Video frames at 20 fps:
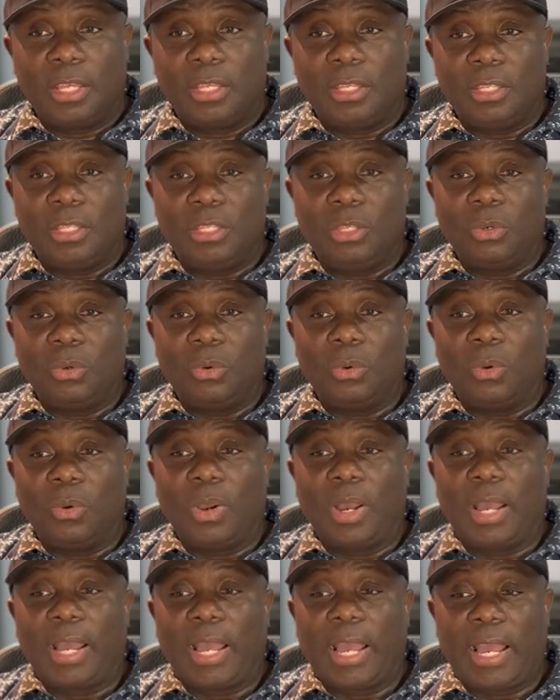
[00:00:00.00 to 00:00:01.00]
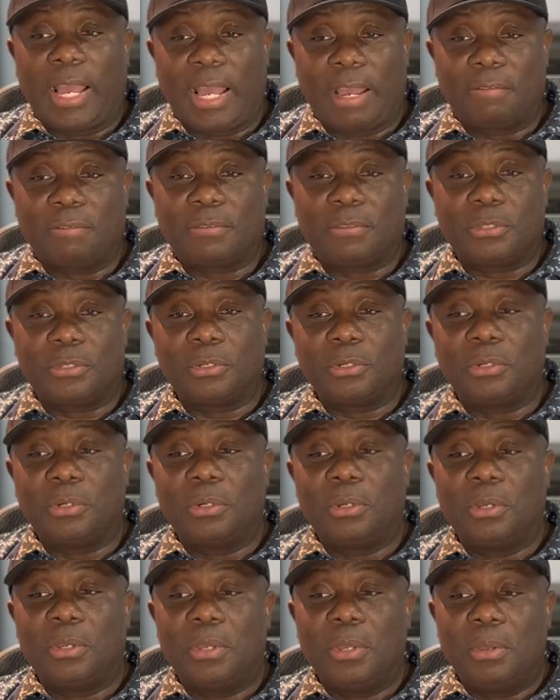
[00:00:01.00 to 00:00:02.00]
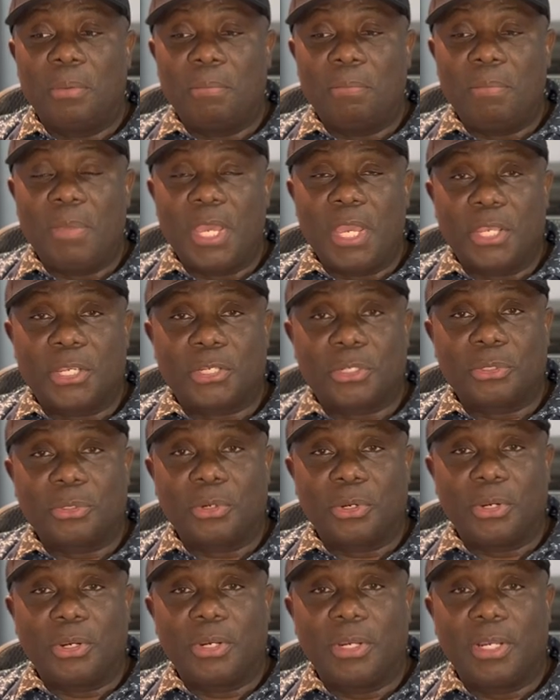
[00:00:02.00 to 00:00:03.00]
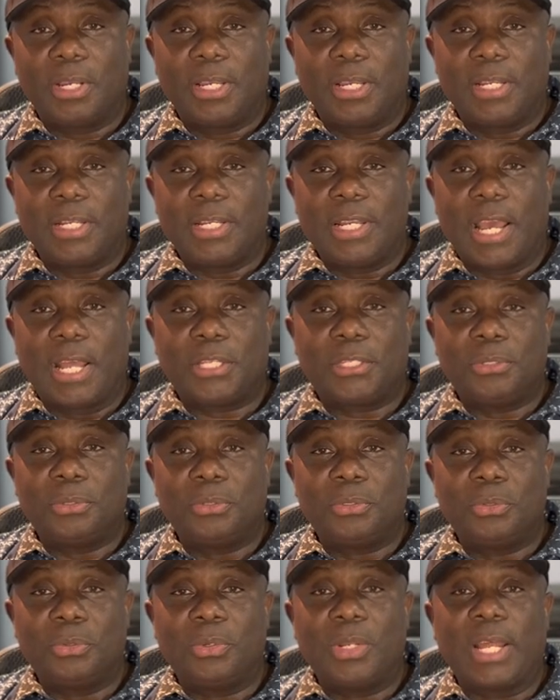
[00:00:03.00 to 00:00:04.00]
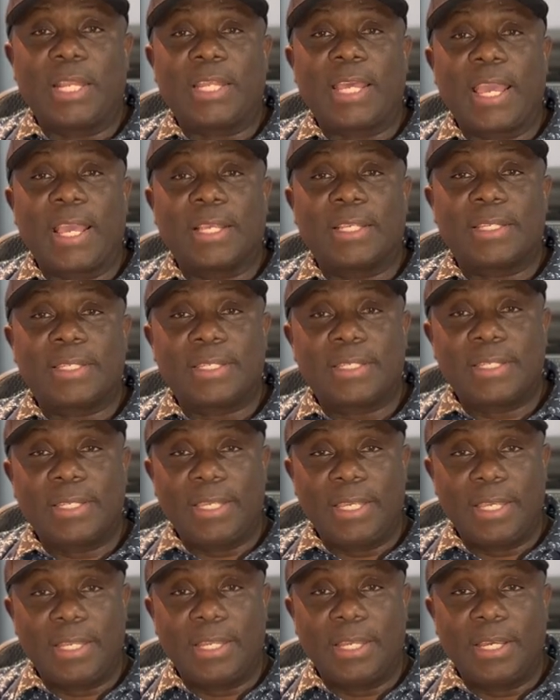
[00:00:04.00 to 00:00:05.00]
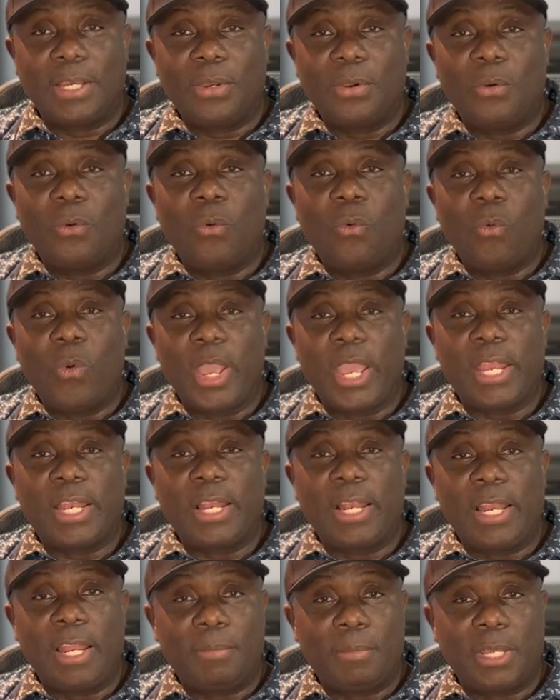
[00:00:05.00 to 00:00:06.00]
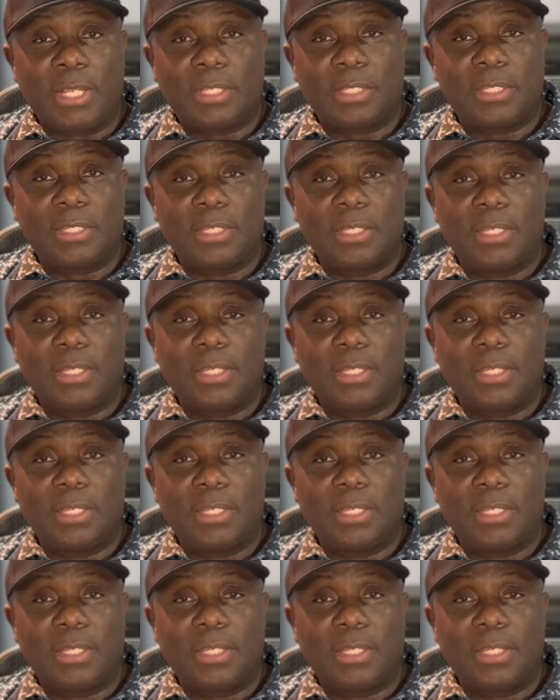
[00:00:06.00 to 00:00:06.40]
you have to make sure that you do not exceed weight limit.